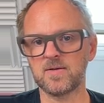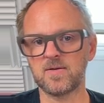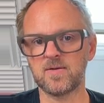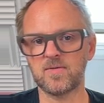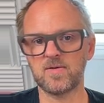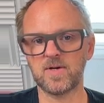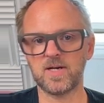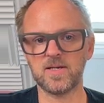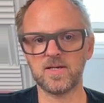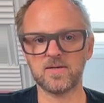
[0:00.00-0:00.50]

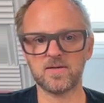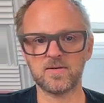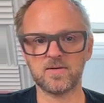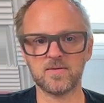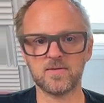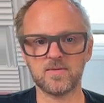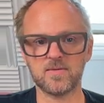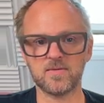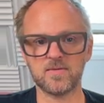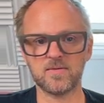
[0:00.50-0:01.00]
All right.
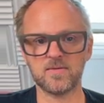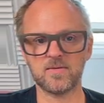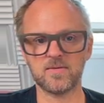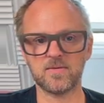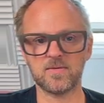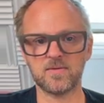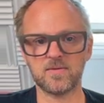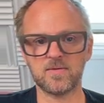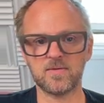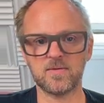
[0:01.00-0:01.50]

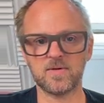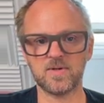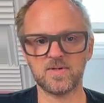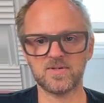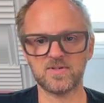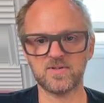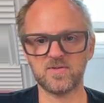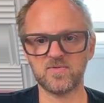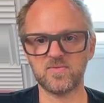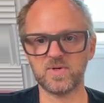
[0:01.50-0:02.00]

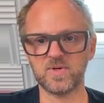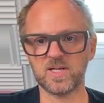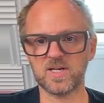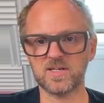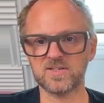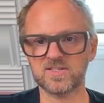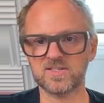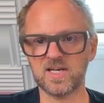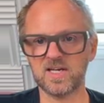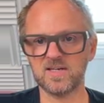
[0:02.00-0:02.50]
Let's see if we can
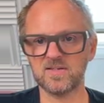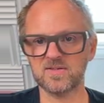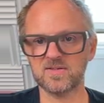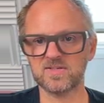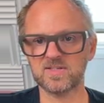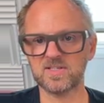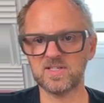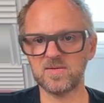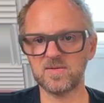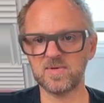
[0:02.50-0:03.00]
assign the
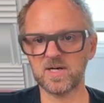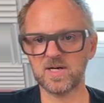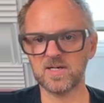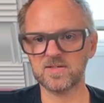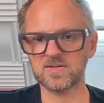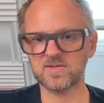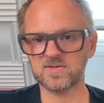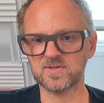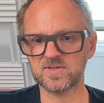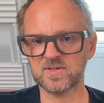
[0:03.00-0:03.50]
T-bar
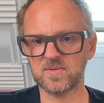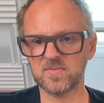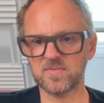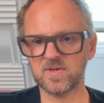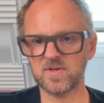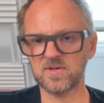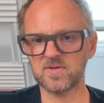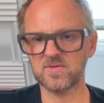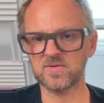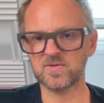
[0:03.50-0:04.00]
to
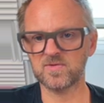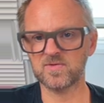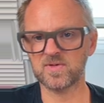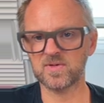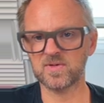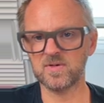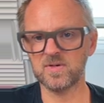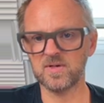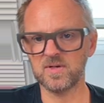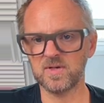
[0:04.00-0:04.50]
something
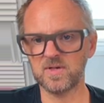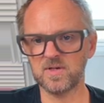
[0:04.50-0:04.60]
useful.